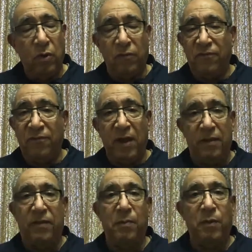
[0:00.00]

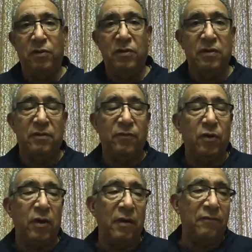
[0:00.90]
Faith, I mean, geez, if you
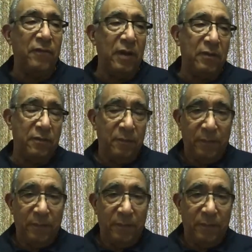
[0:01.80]
don't have faith,